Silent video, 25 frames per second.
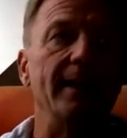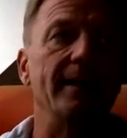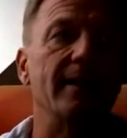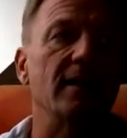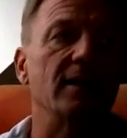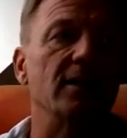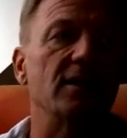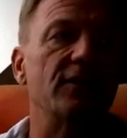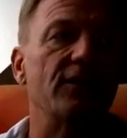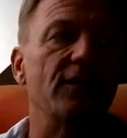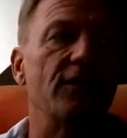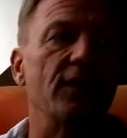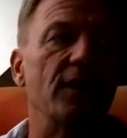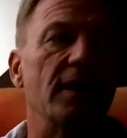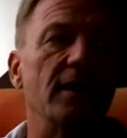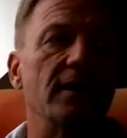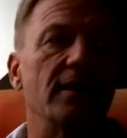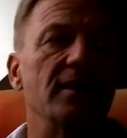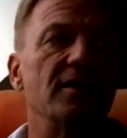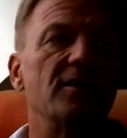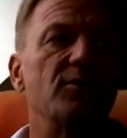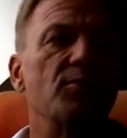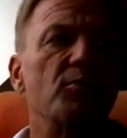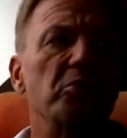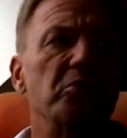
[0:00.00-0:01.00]
transfer.
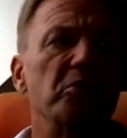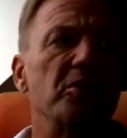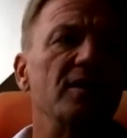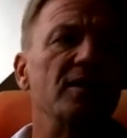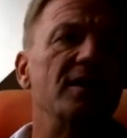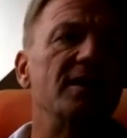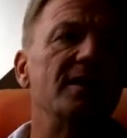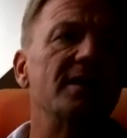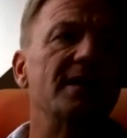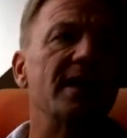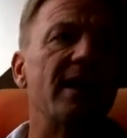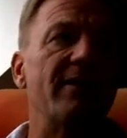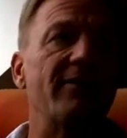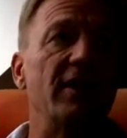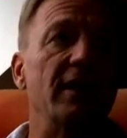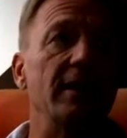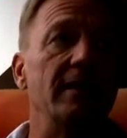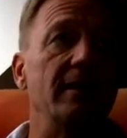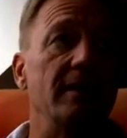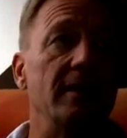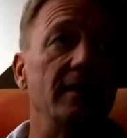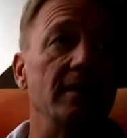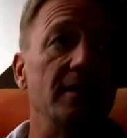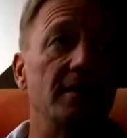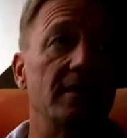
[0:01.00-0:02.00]
This was in the
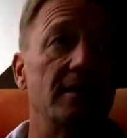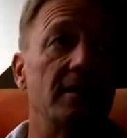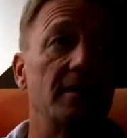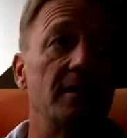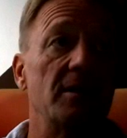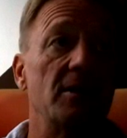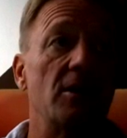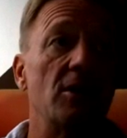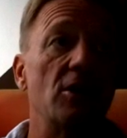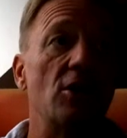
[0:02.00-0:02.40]
seventies.